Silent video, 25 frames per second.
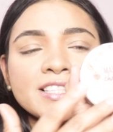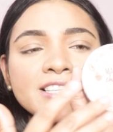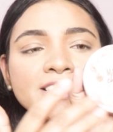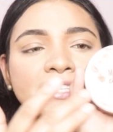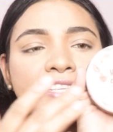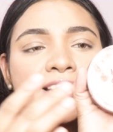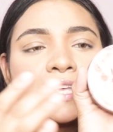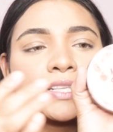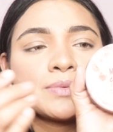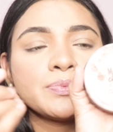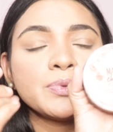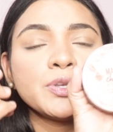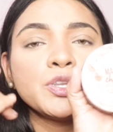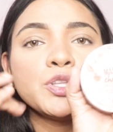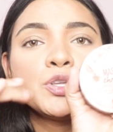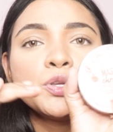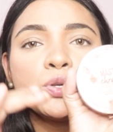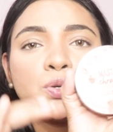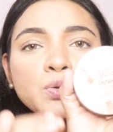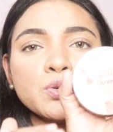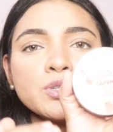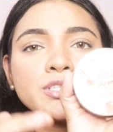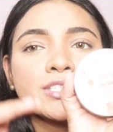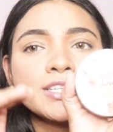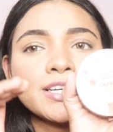this has been
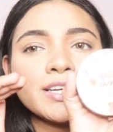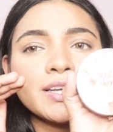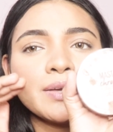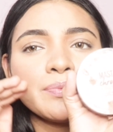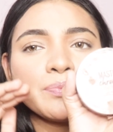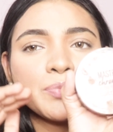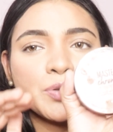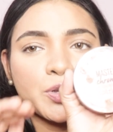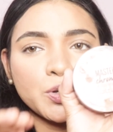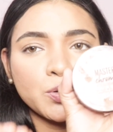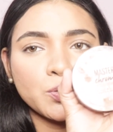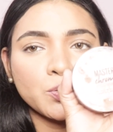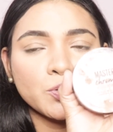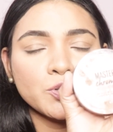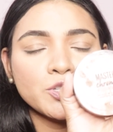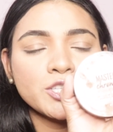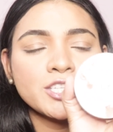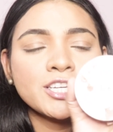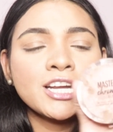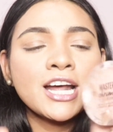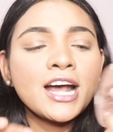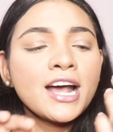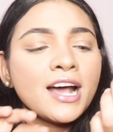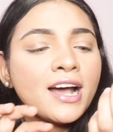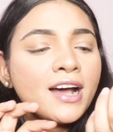used and
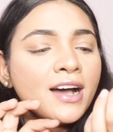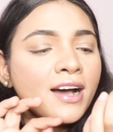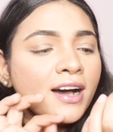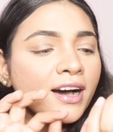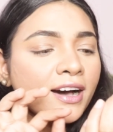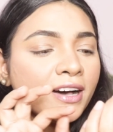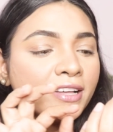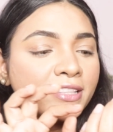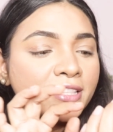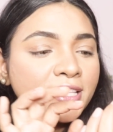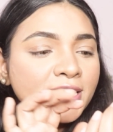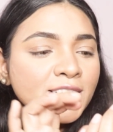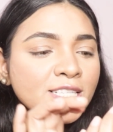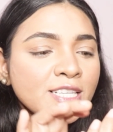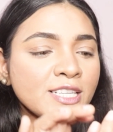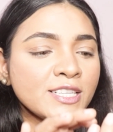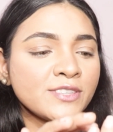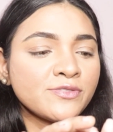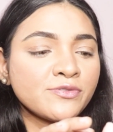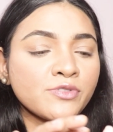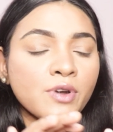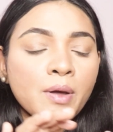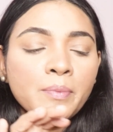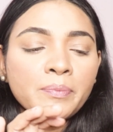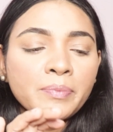abused. This
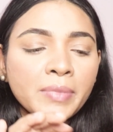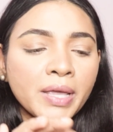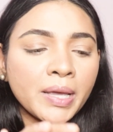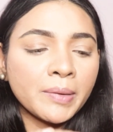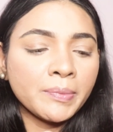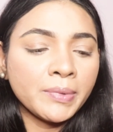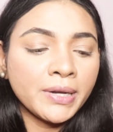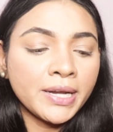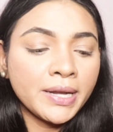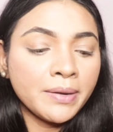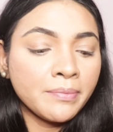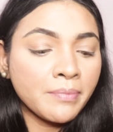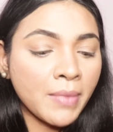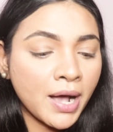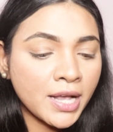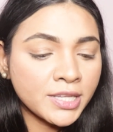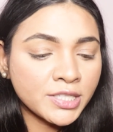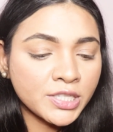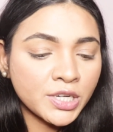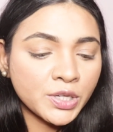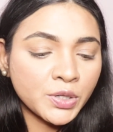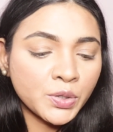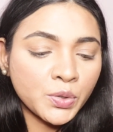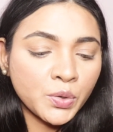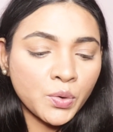is from Maybelline
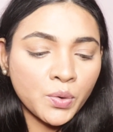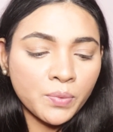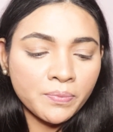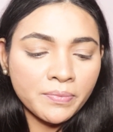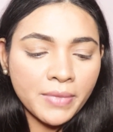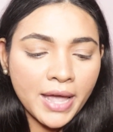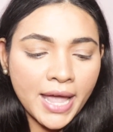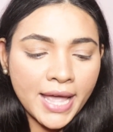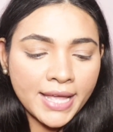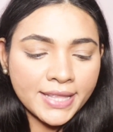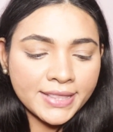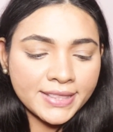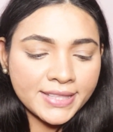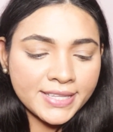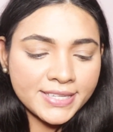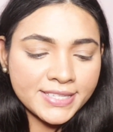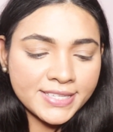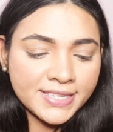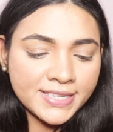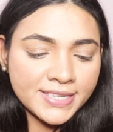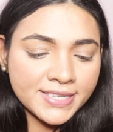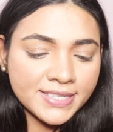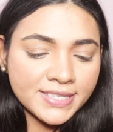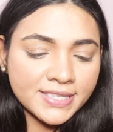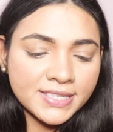Master Chrome, and
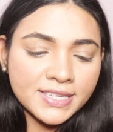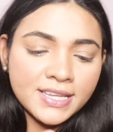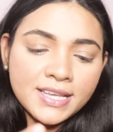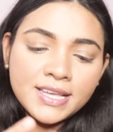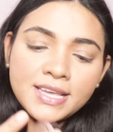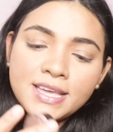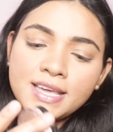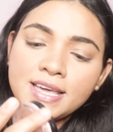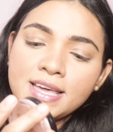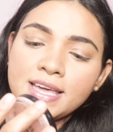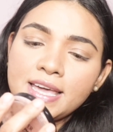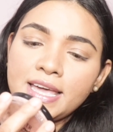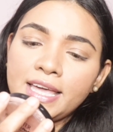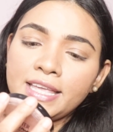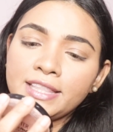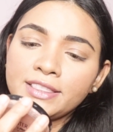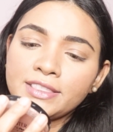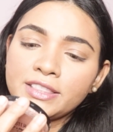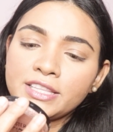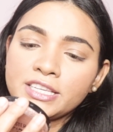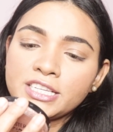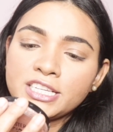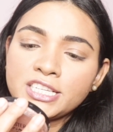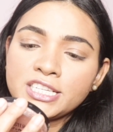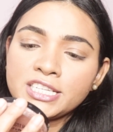this is
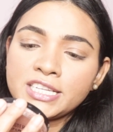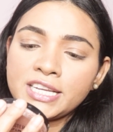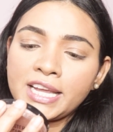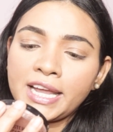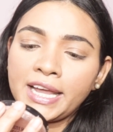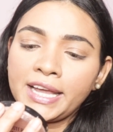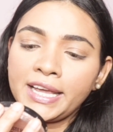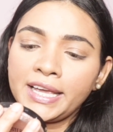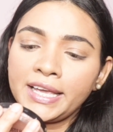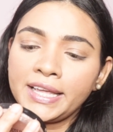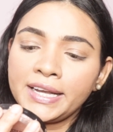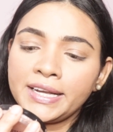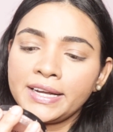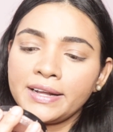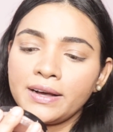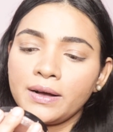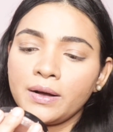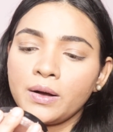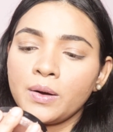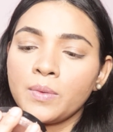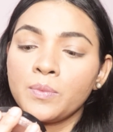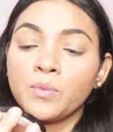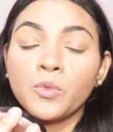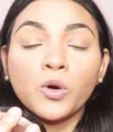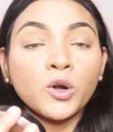in the shade
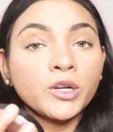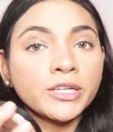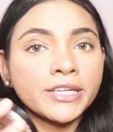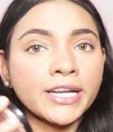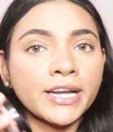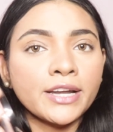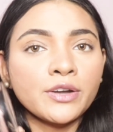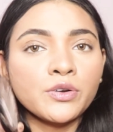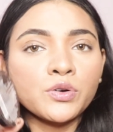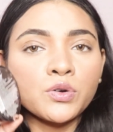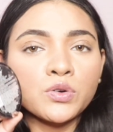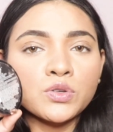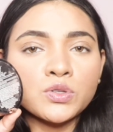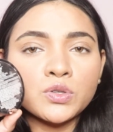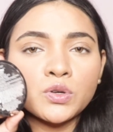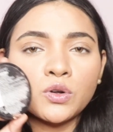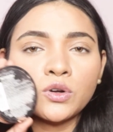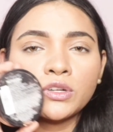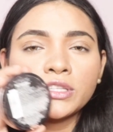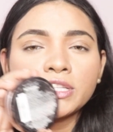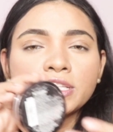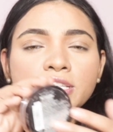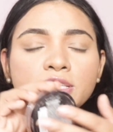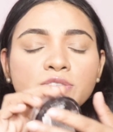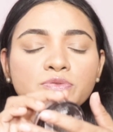Molten Rose
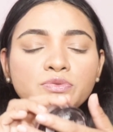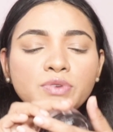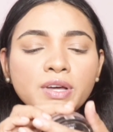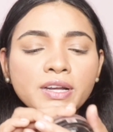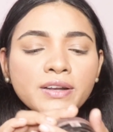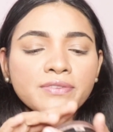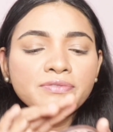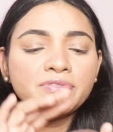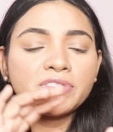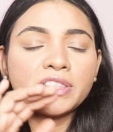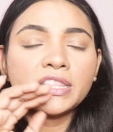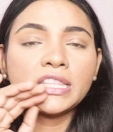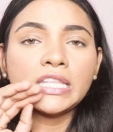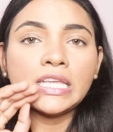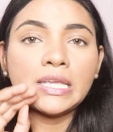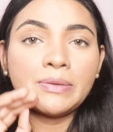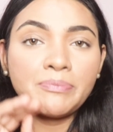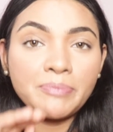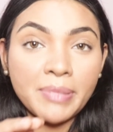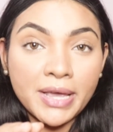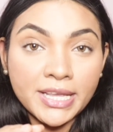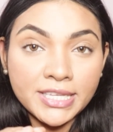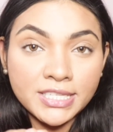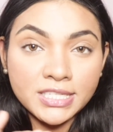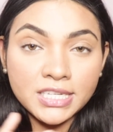Gold. This is one of the
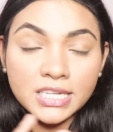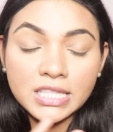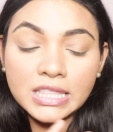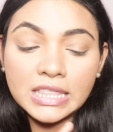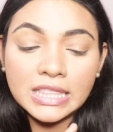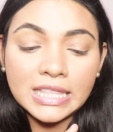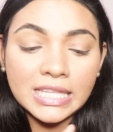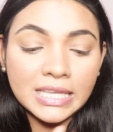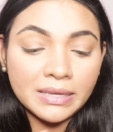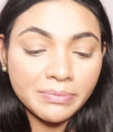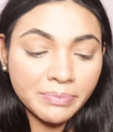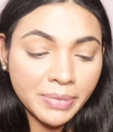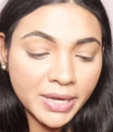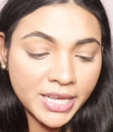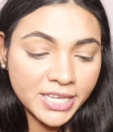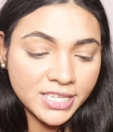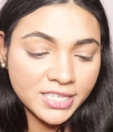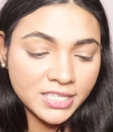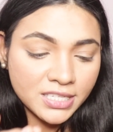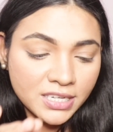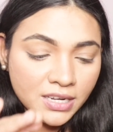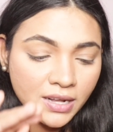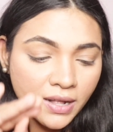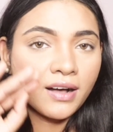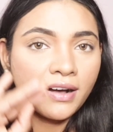best
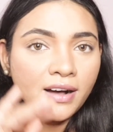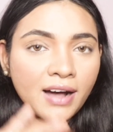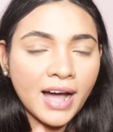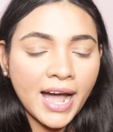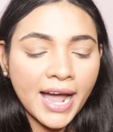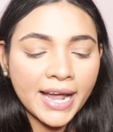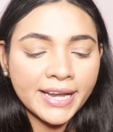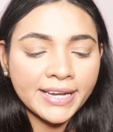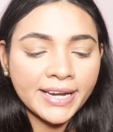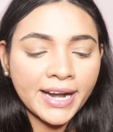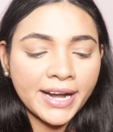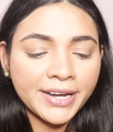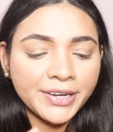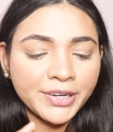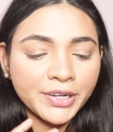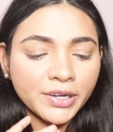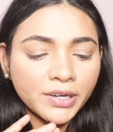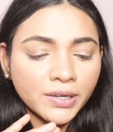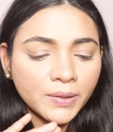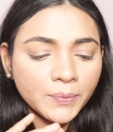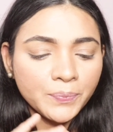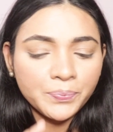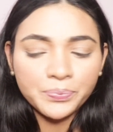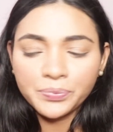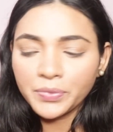
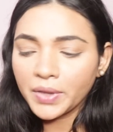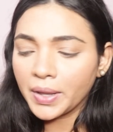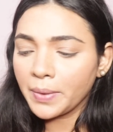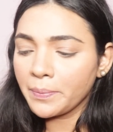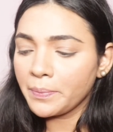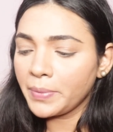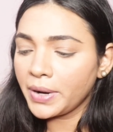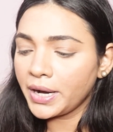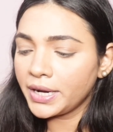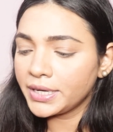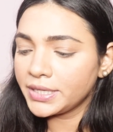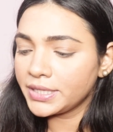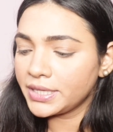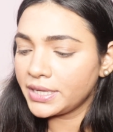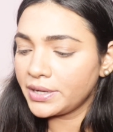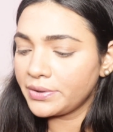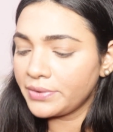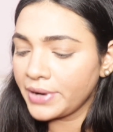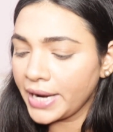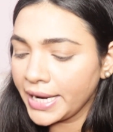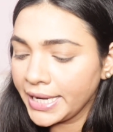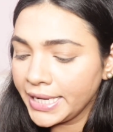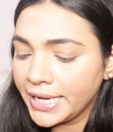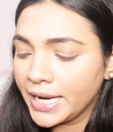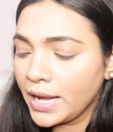highlighter. But
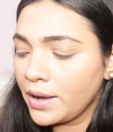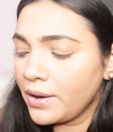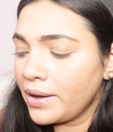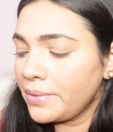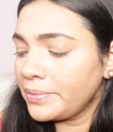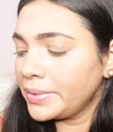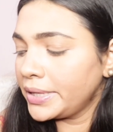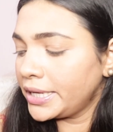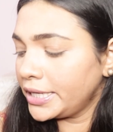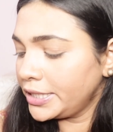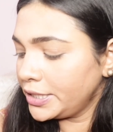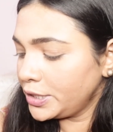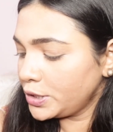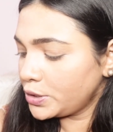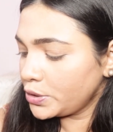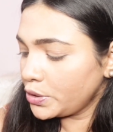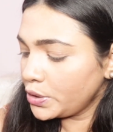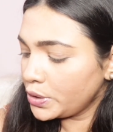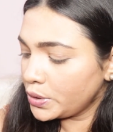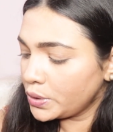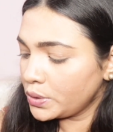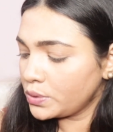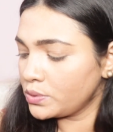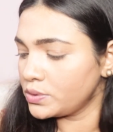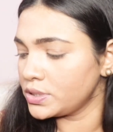right now I'm going to
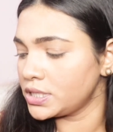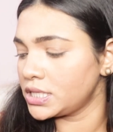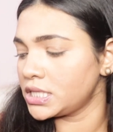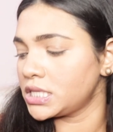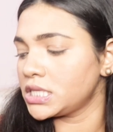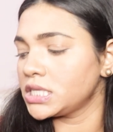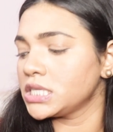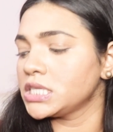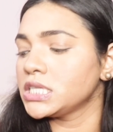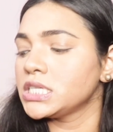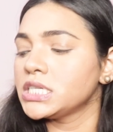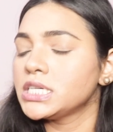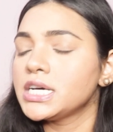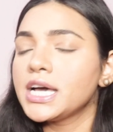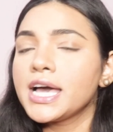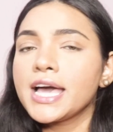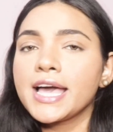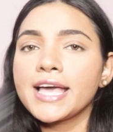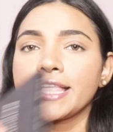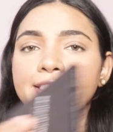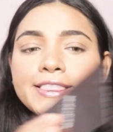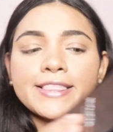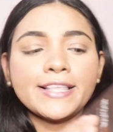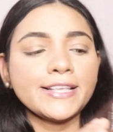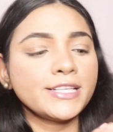use
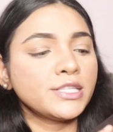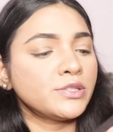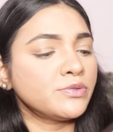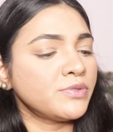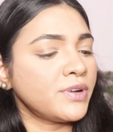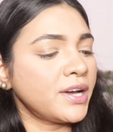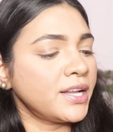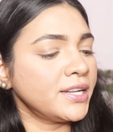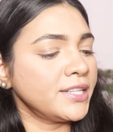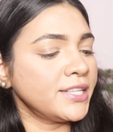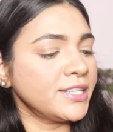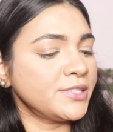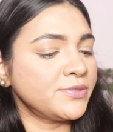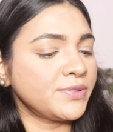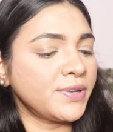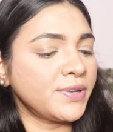this one